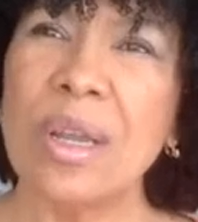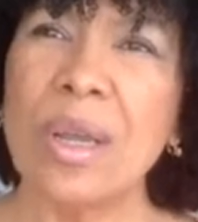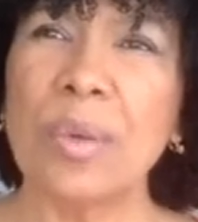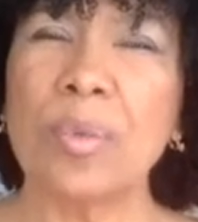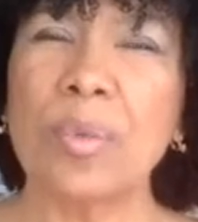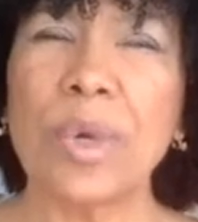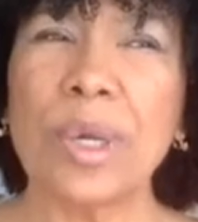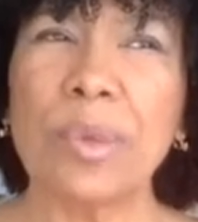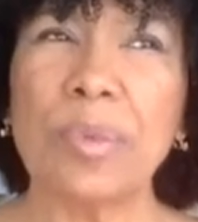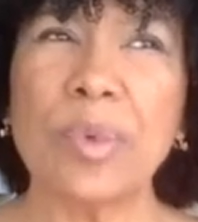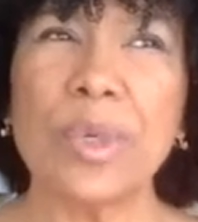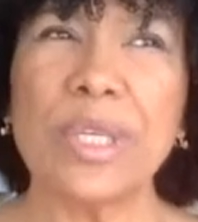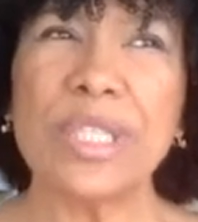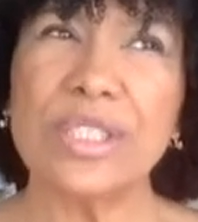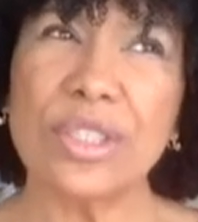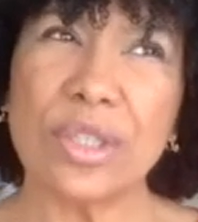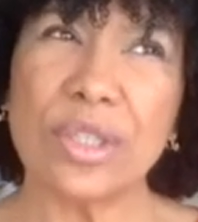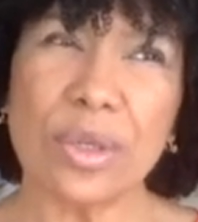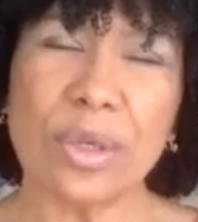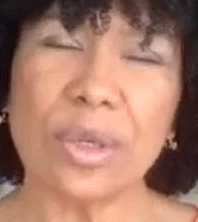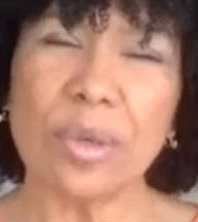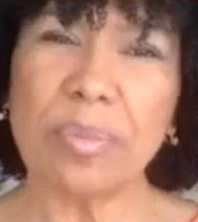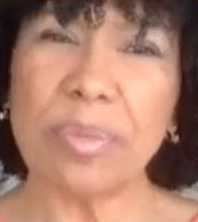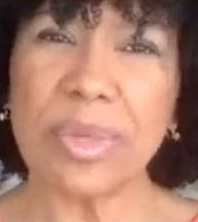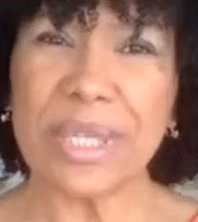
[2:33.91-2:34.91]
when we
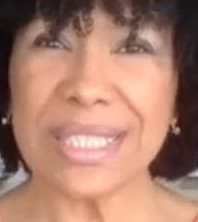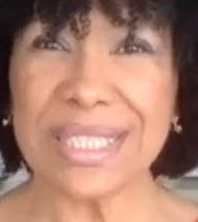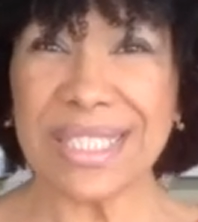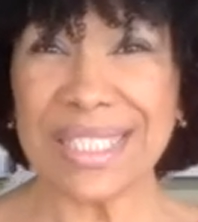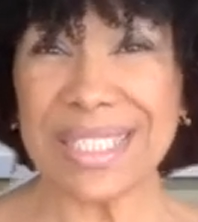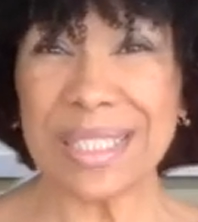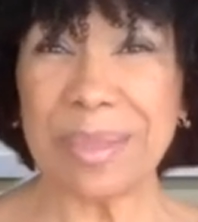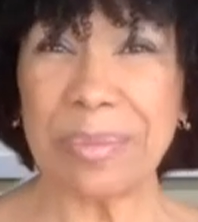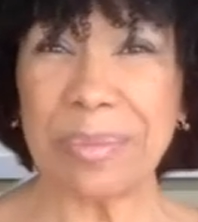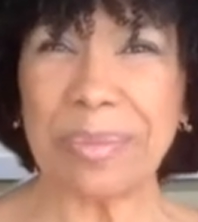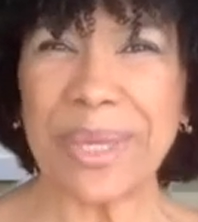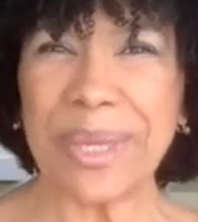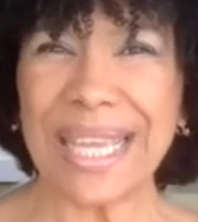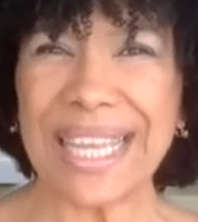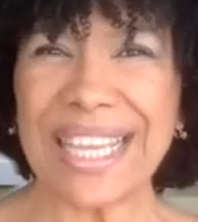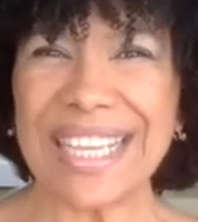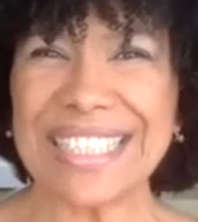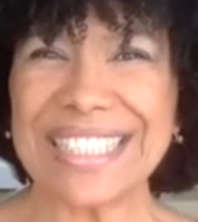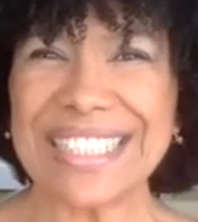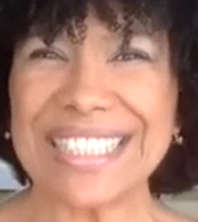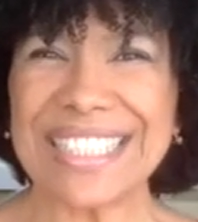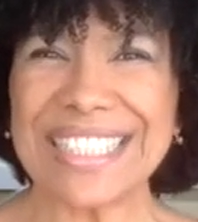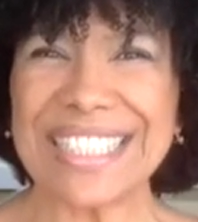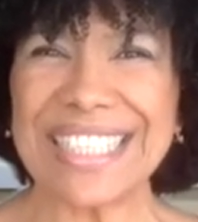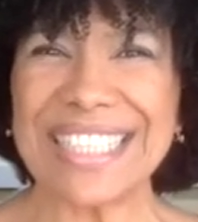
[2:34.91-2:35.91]
don't
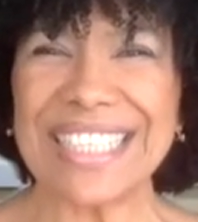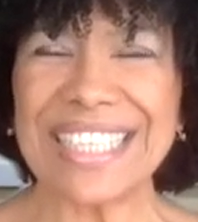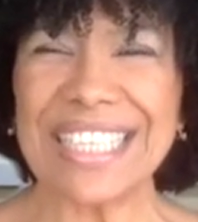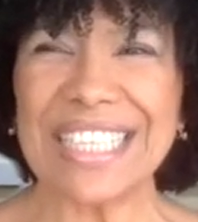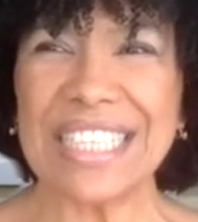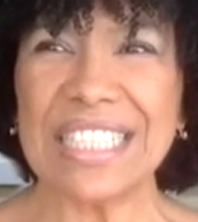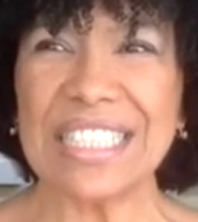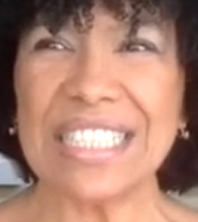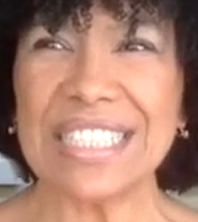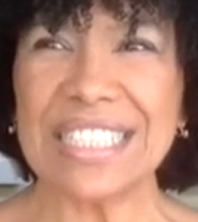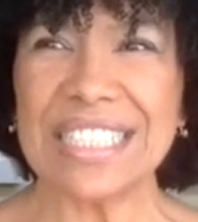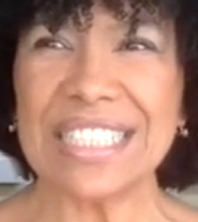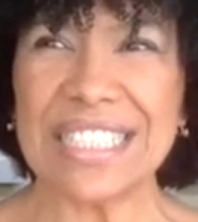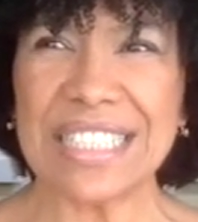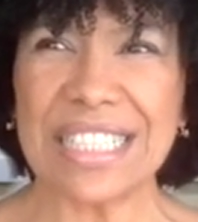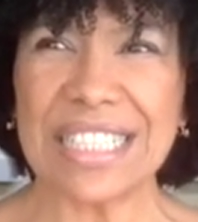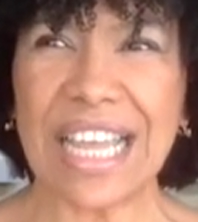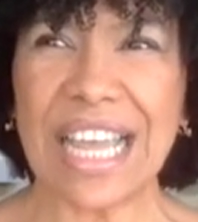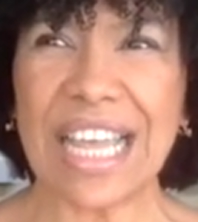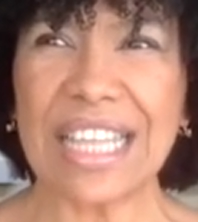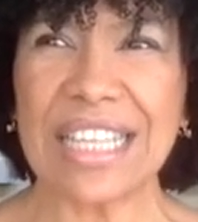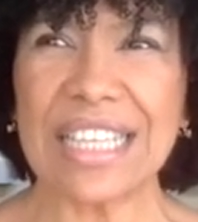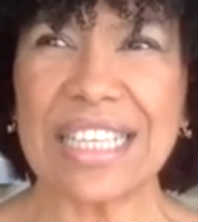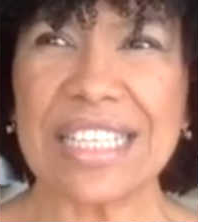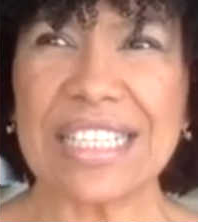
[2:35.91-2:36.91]
participate in
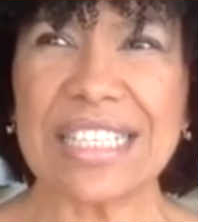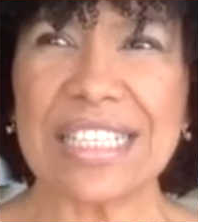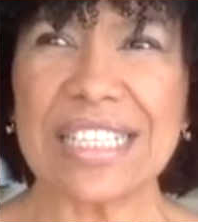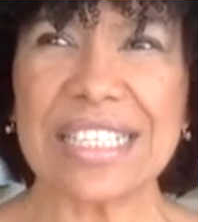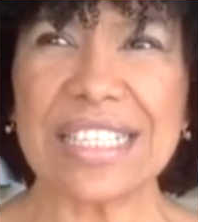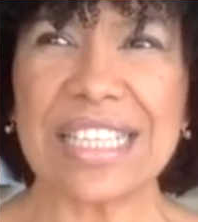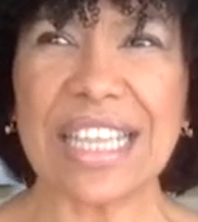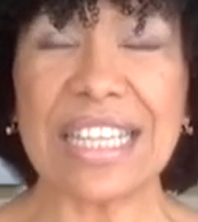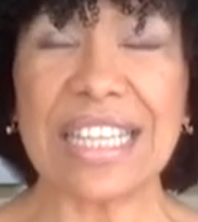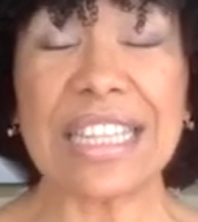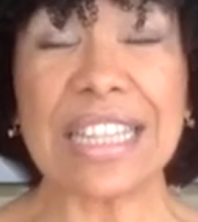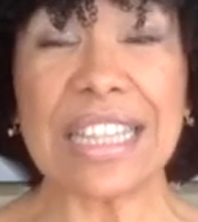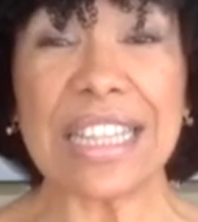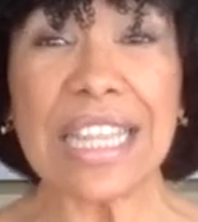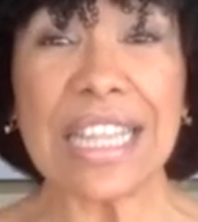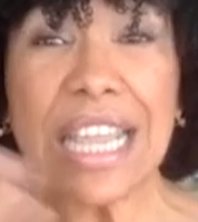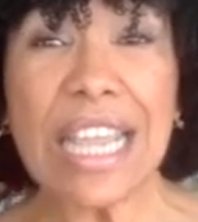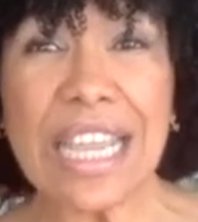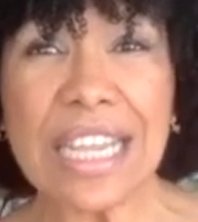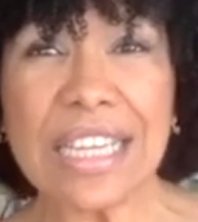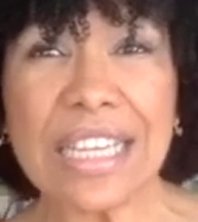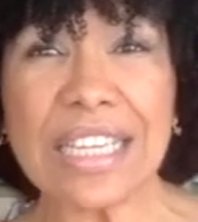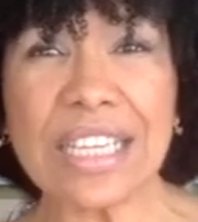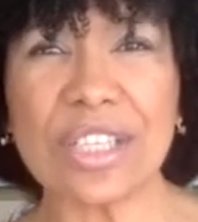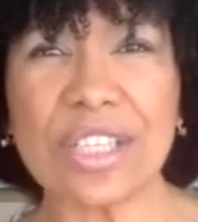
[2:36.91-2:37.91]
studies that
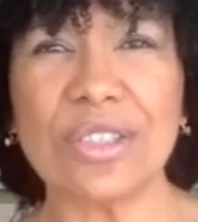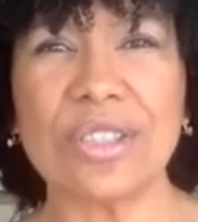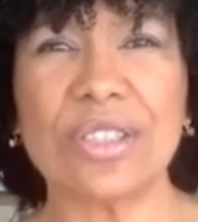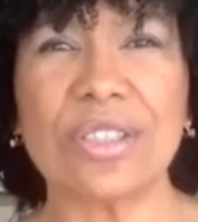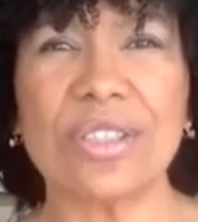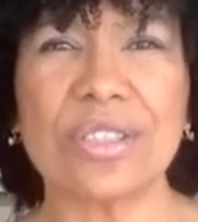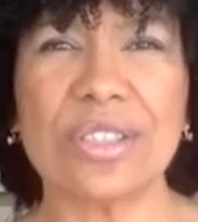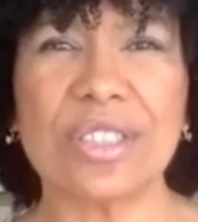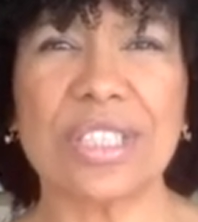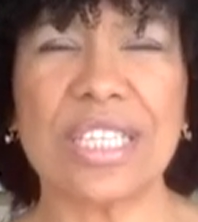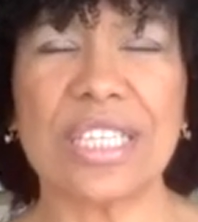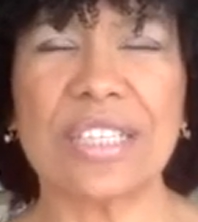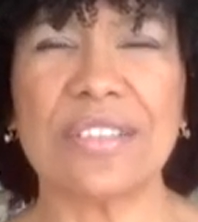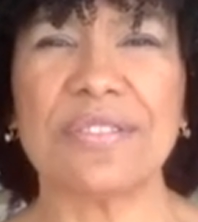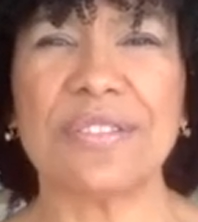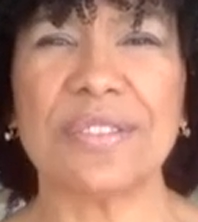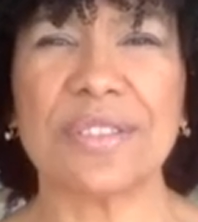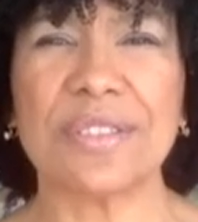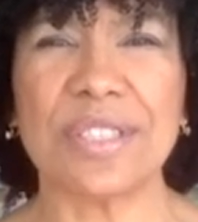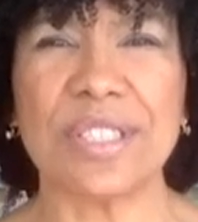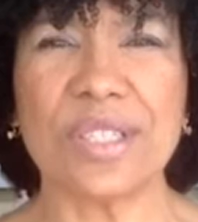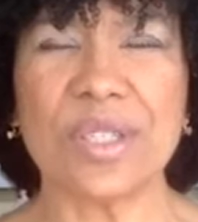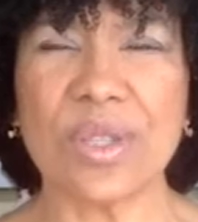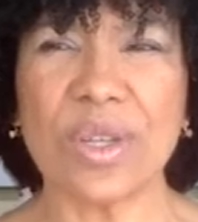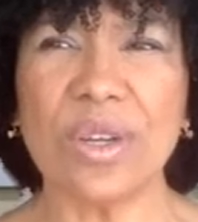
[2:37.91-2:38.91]
later on give
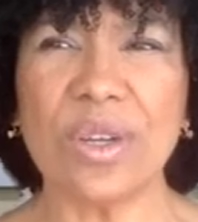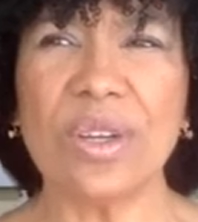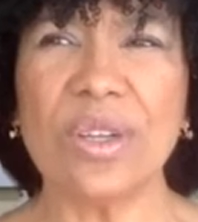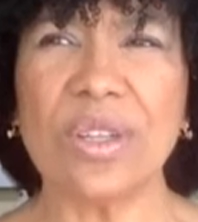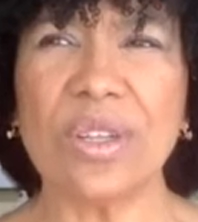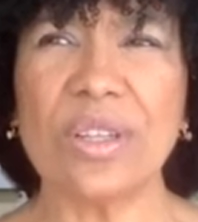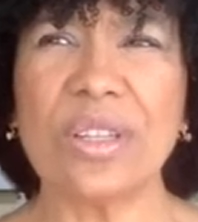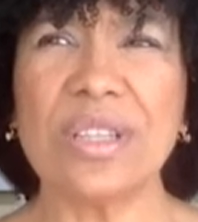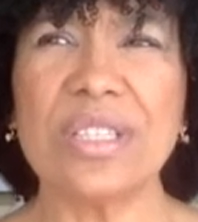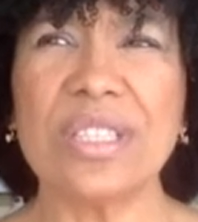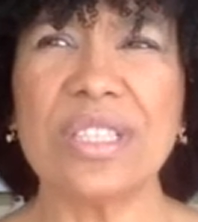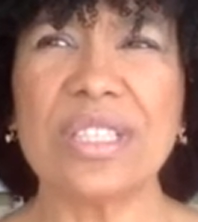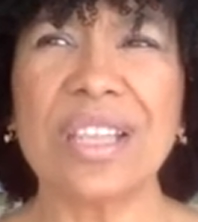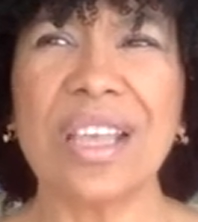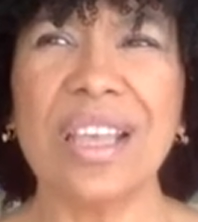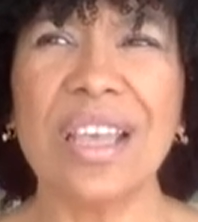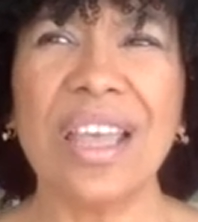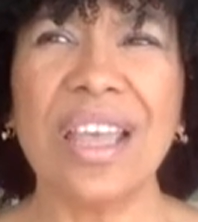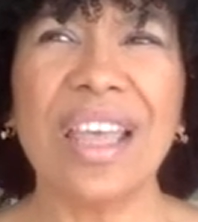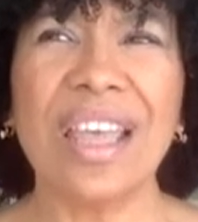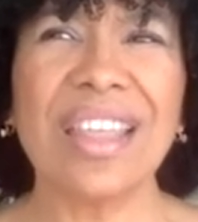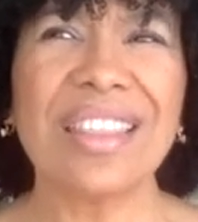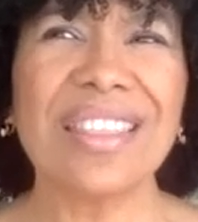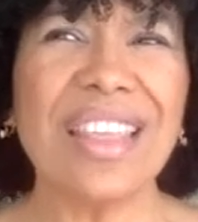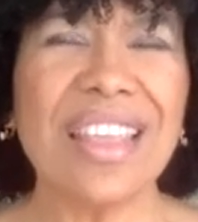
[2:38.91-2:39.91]
results,
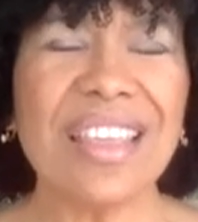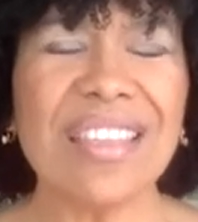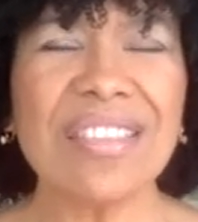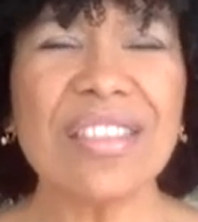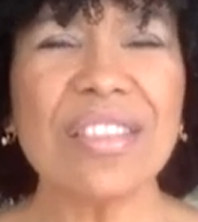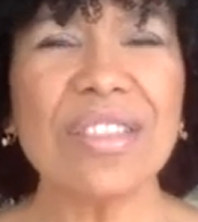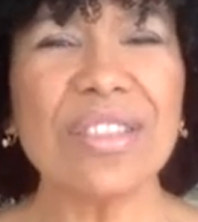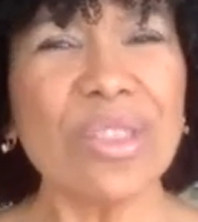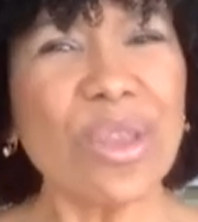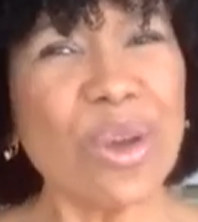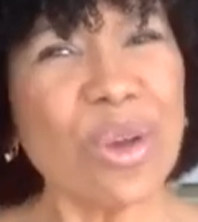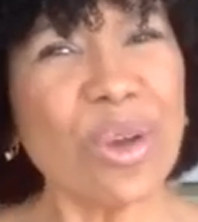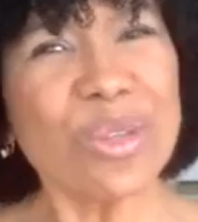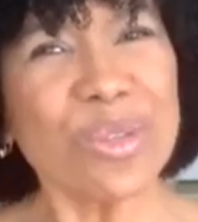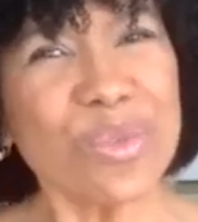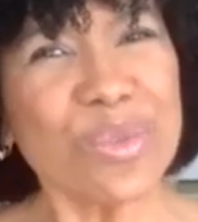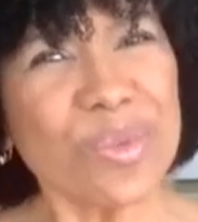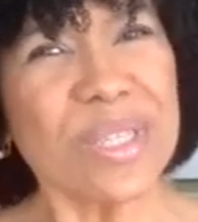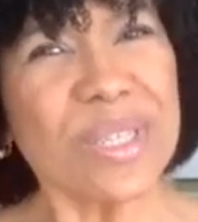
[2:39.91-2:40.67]
then those